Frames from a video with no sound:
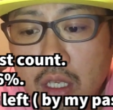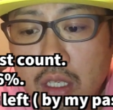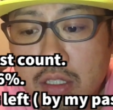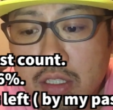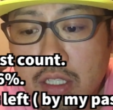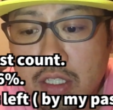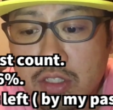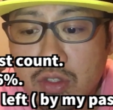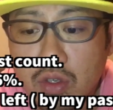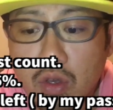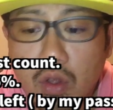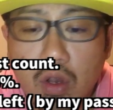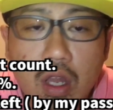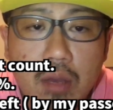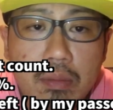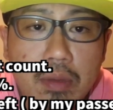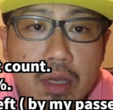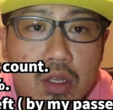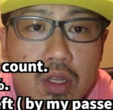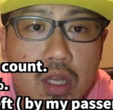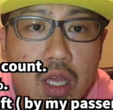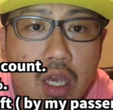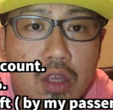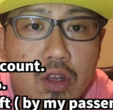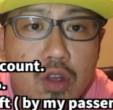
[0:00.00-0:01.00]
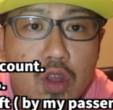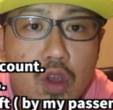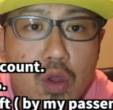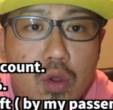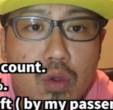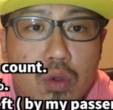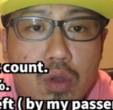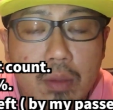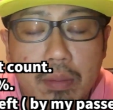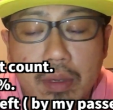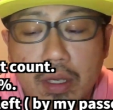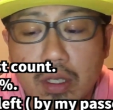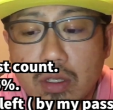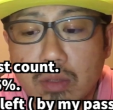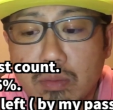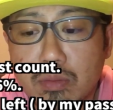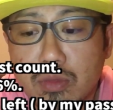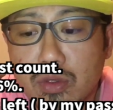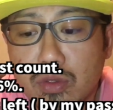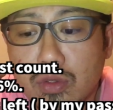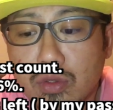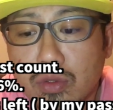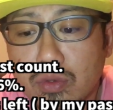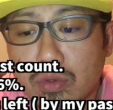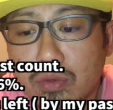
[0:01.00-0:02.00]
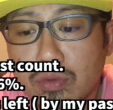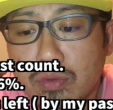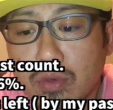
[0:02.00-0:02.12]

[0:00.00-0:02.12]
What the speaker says: that's all about I know about Mewtwo